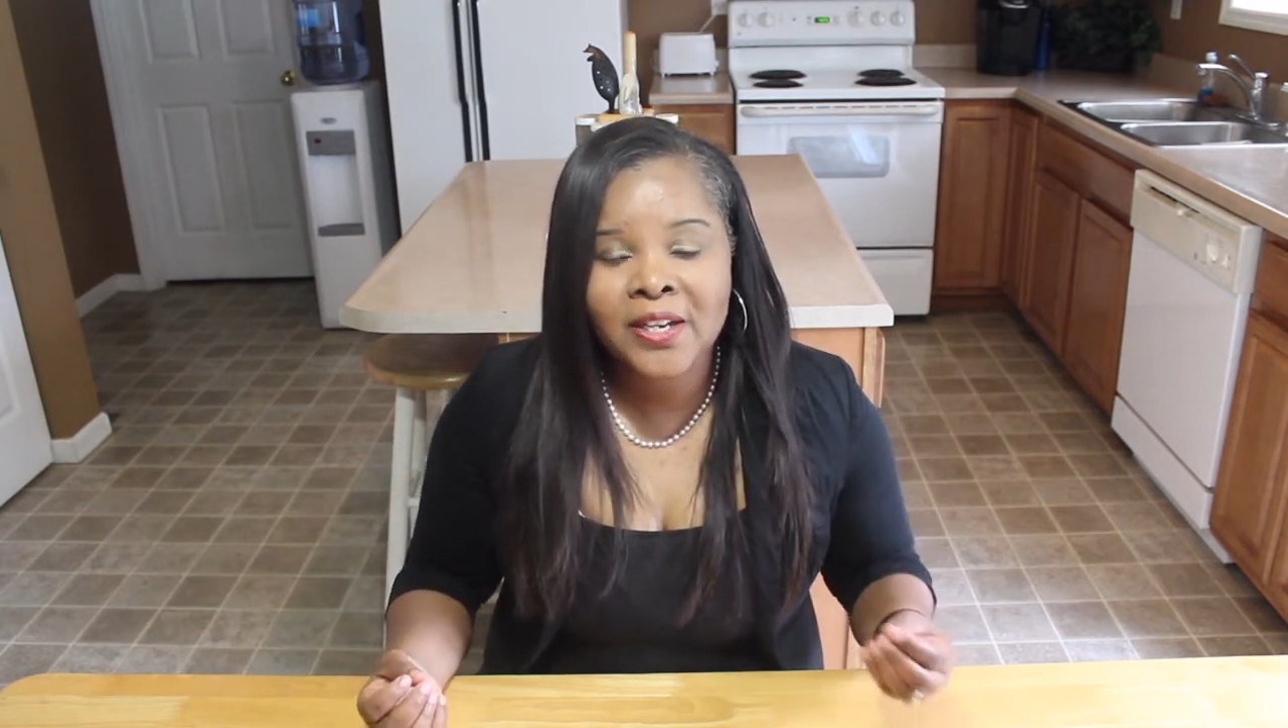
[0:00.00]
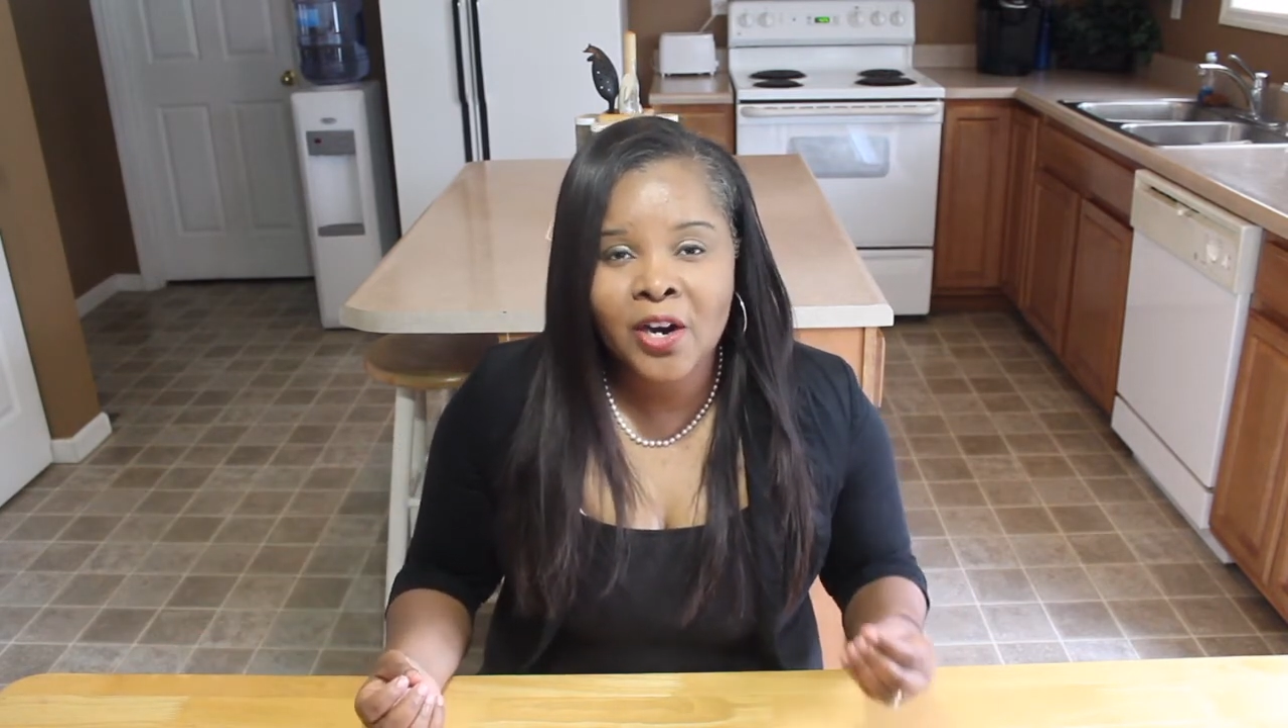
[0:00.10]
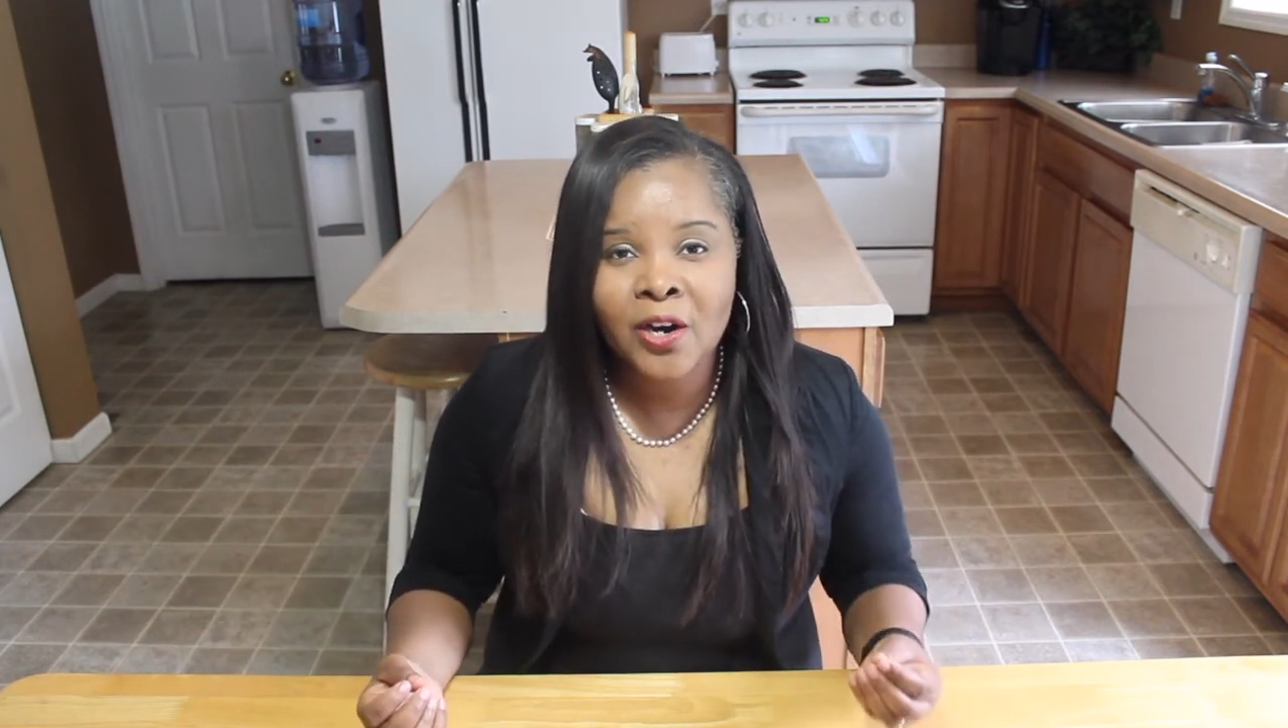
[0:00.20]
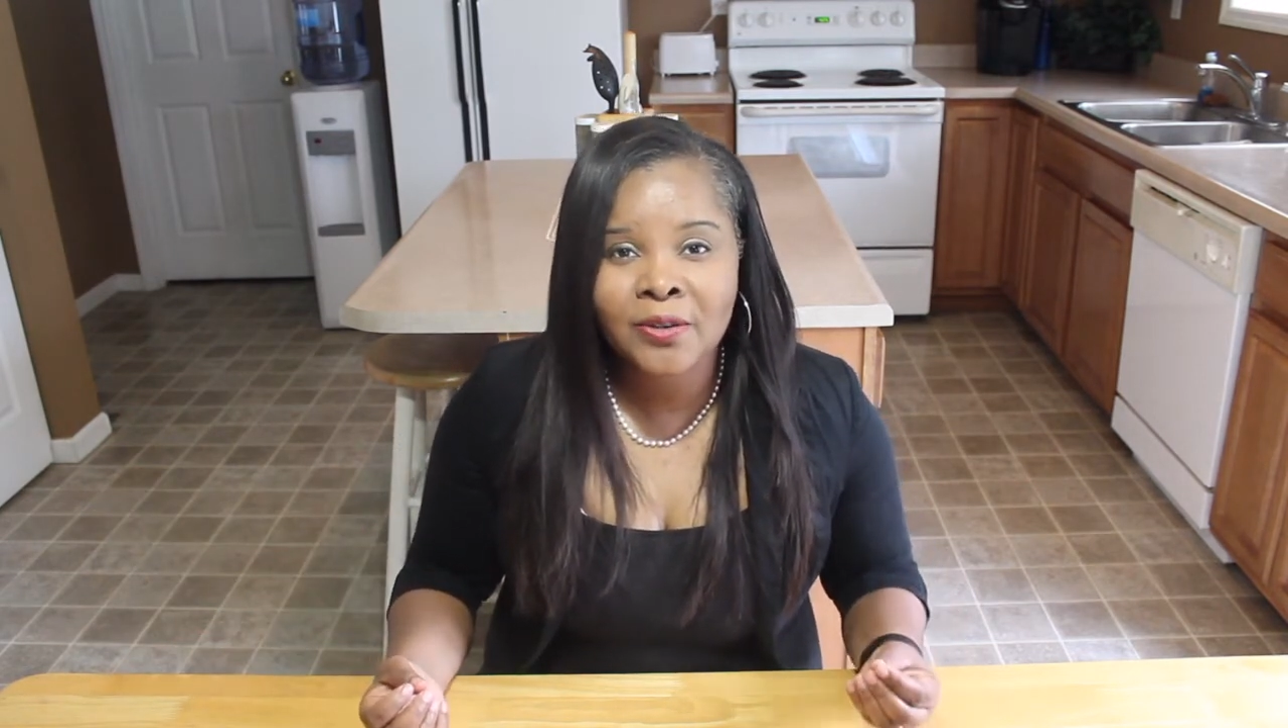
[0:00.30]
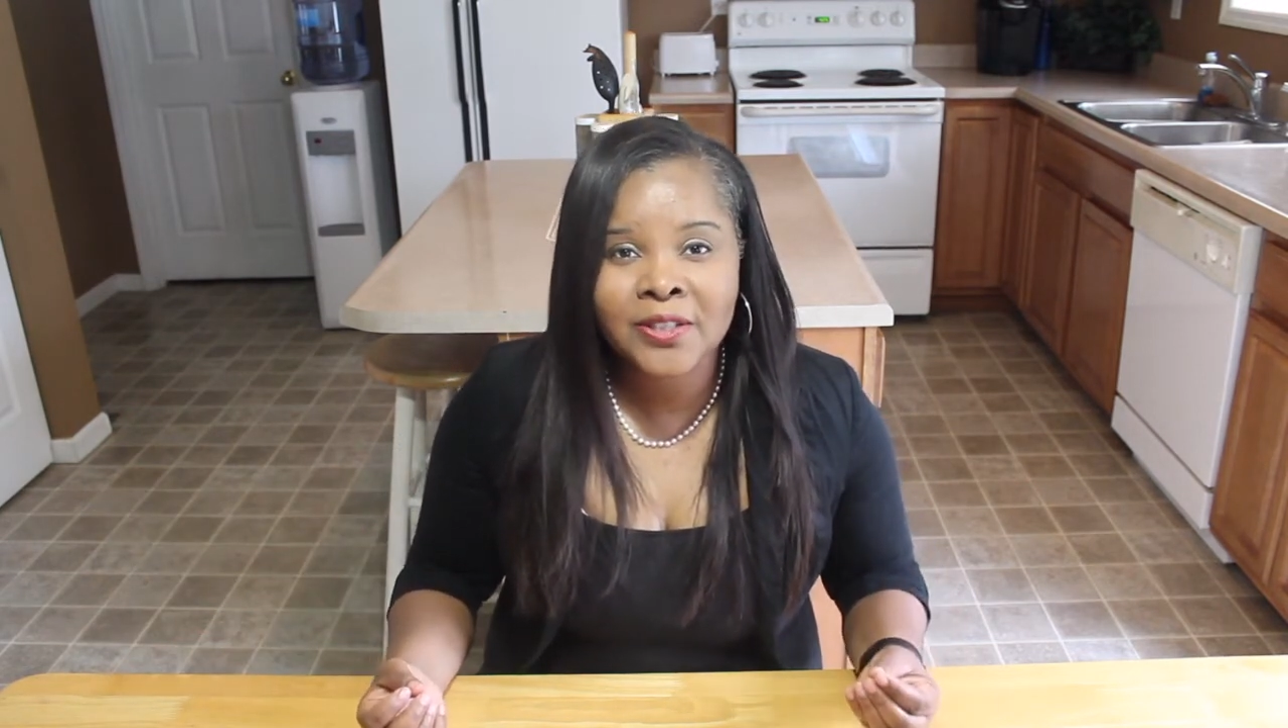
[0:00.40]

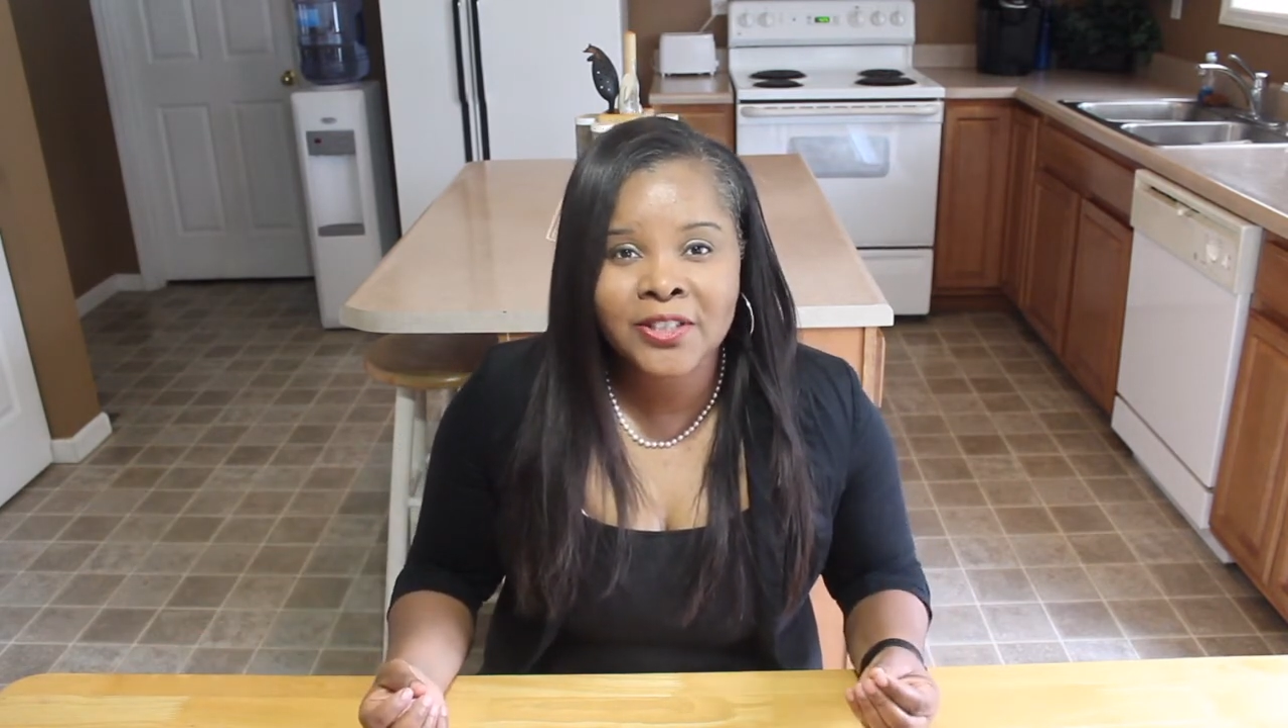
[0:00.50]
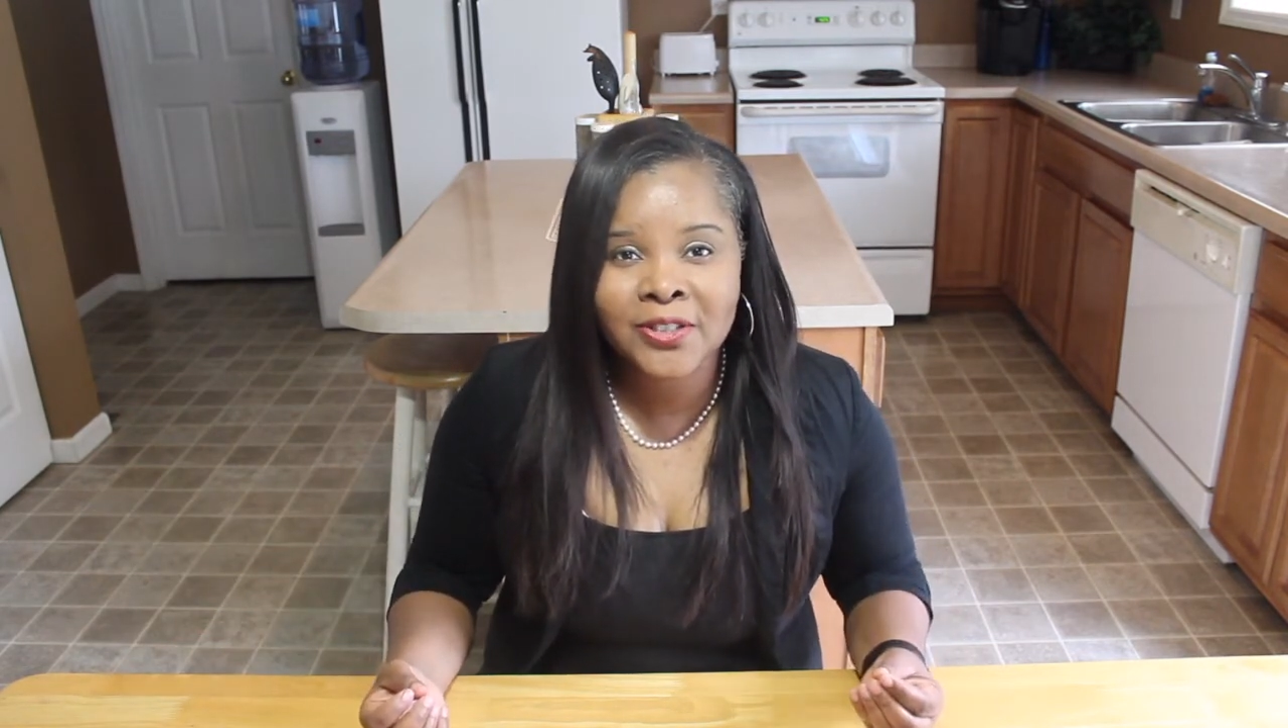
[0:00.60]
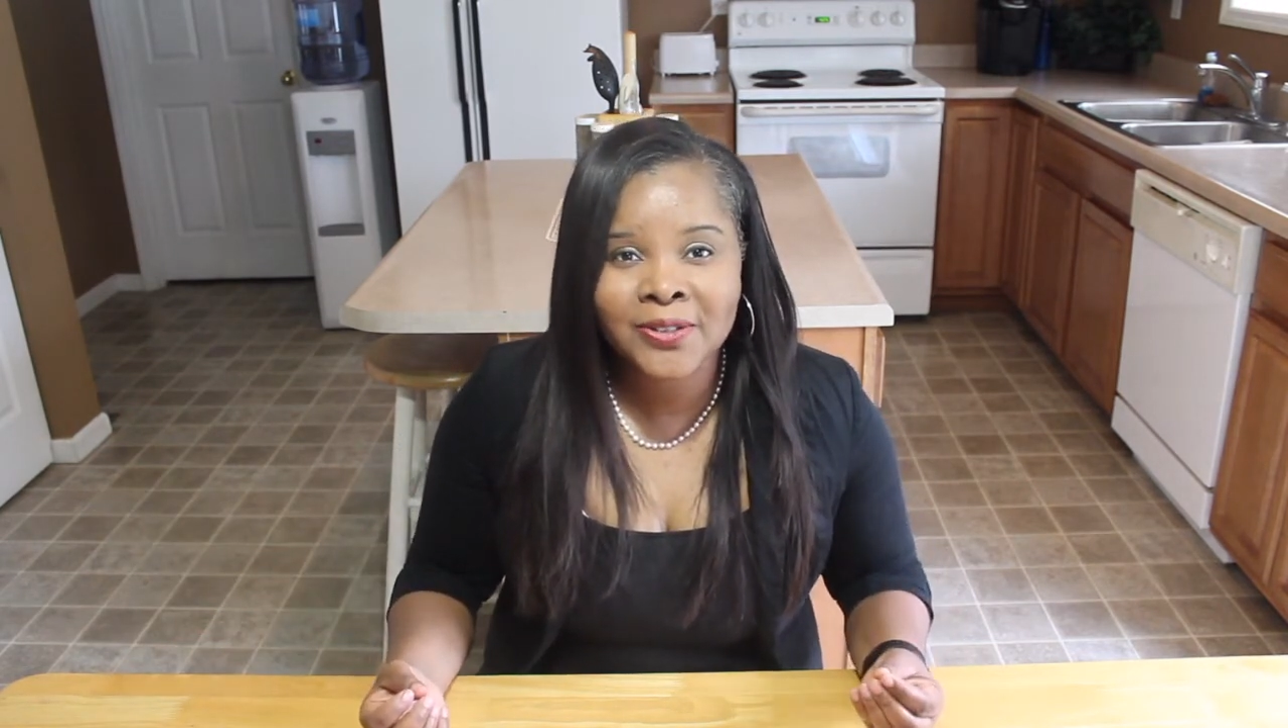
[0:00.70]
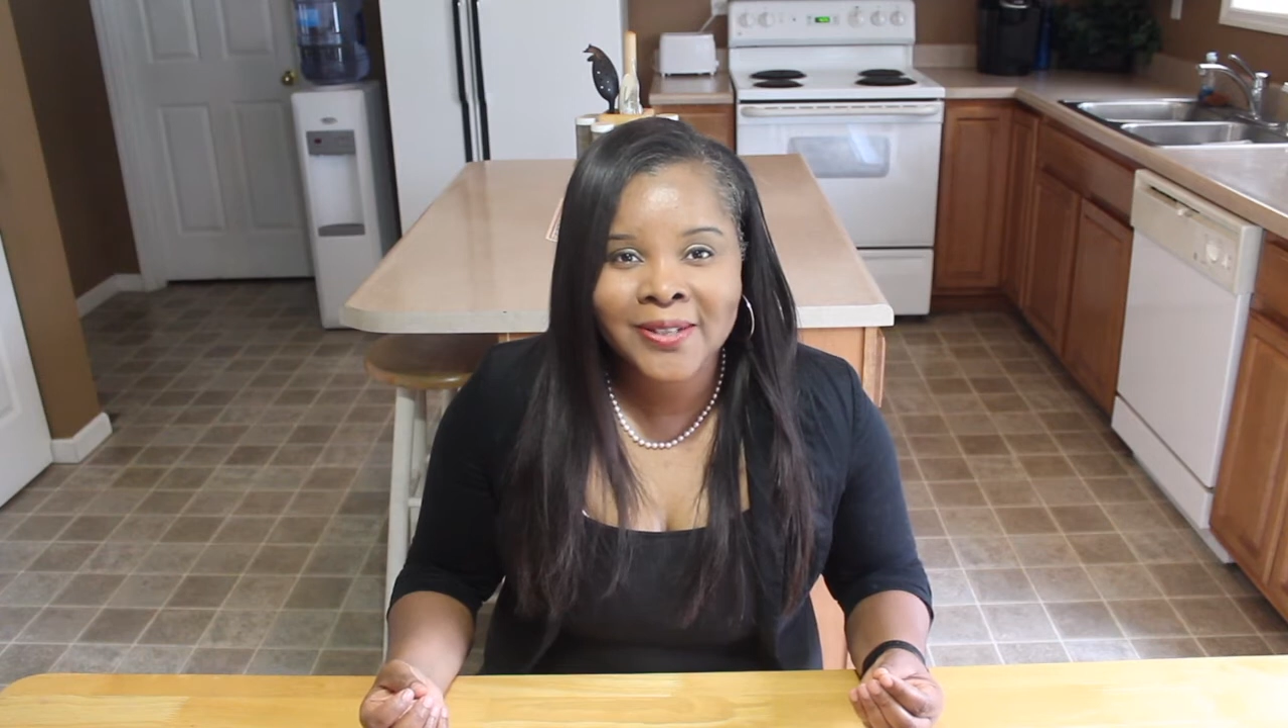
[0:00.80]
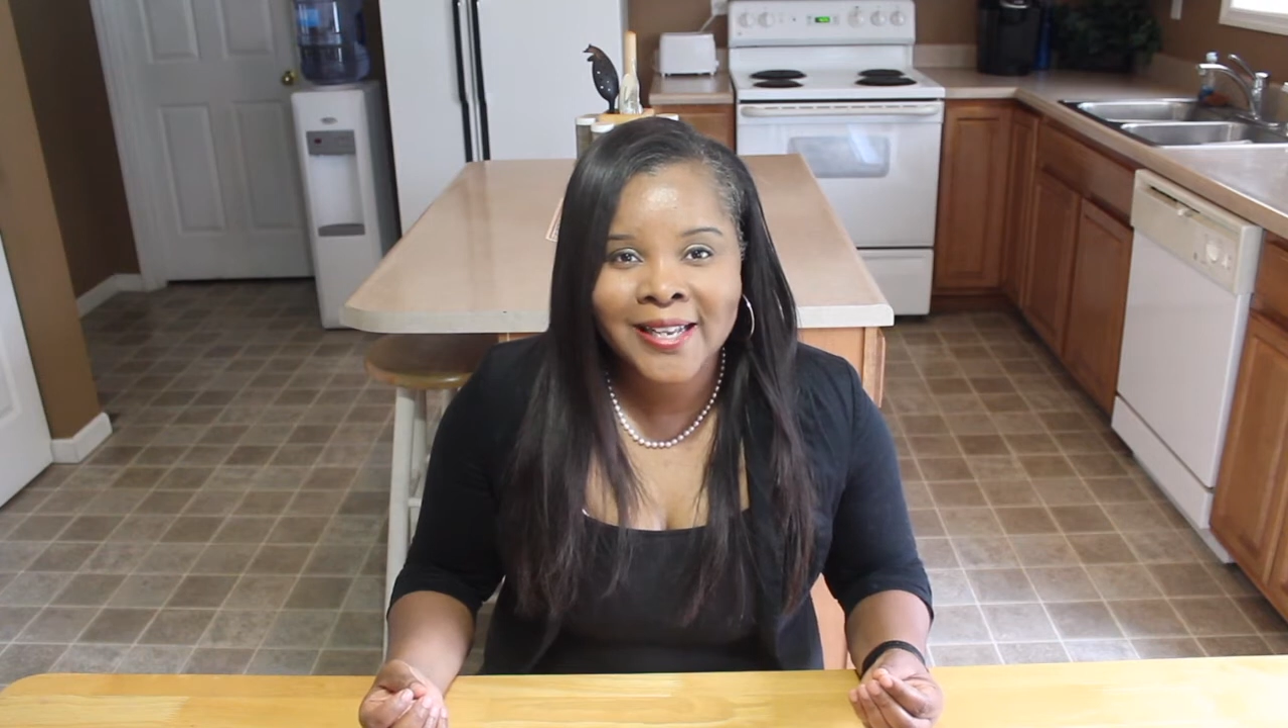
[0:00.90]
encourage
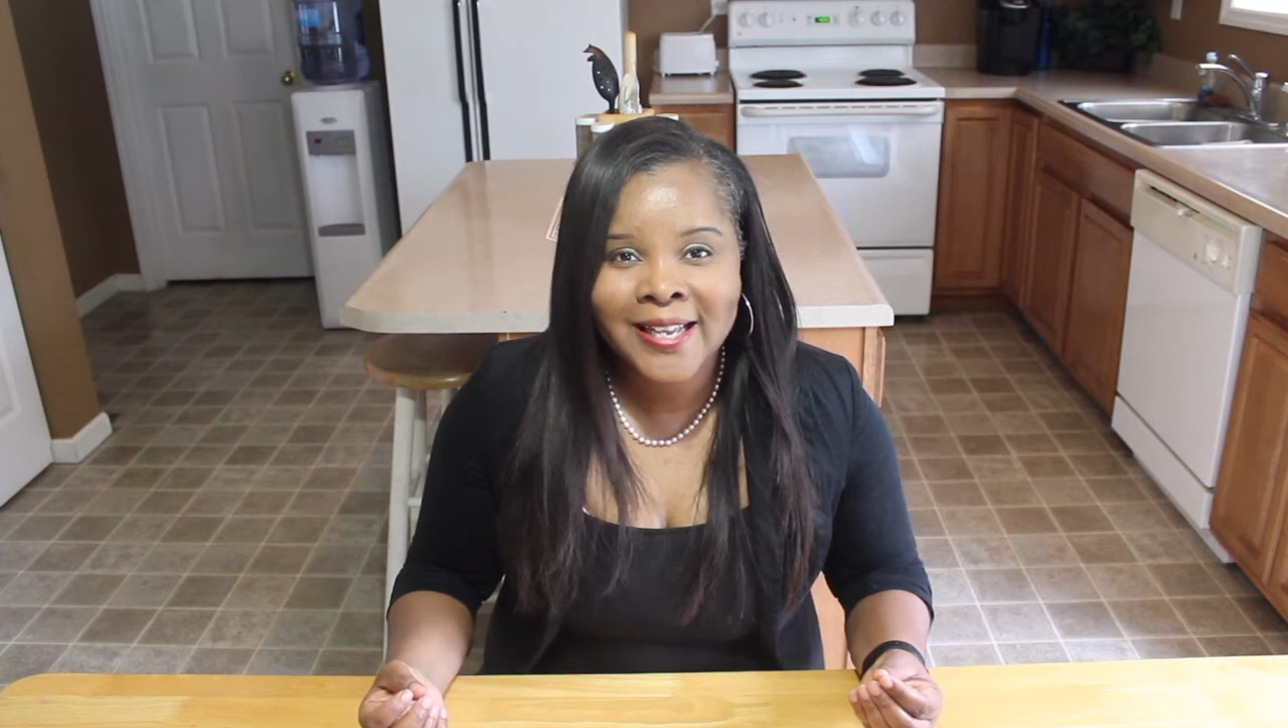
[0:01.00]
you